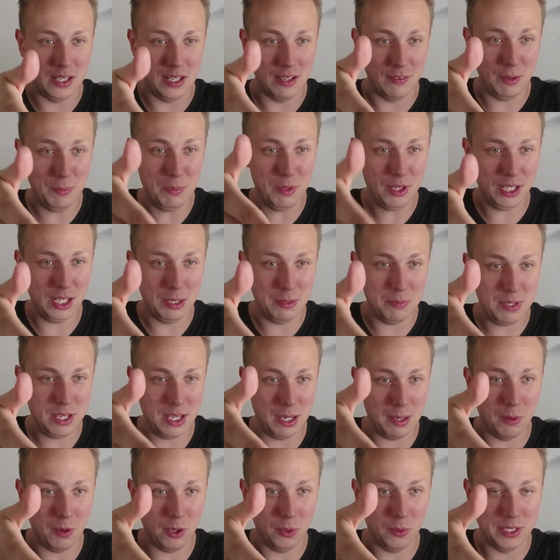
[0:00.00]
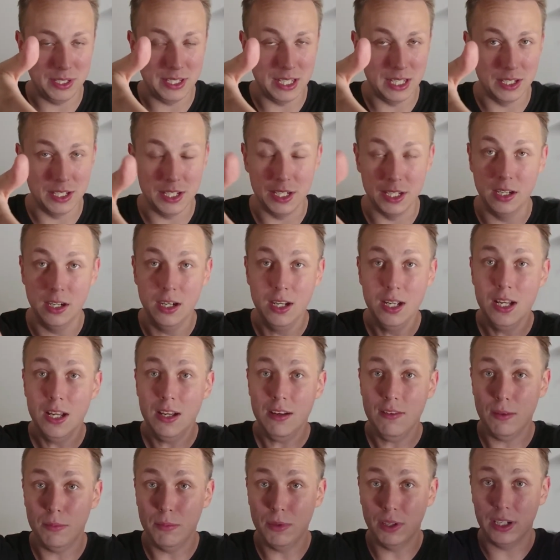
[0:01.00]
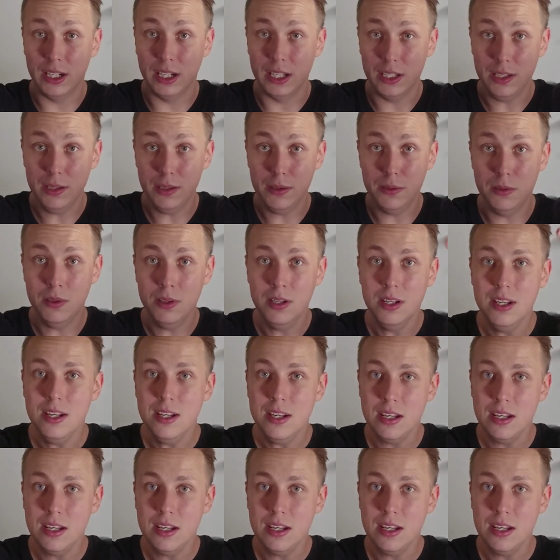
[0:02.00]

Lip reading: If I'm looking at me, I'm all the way down here. If I'm looking at you,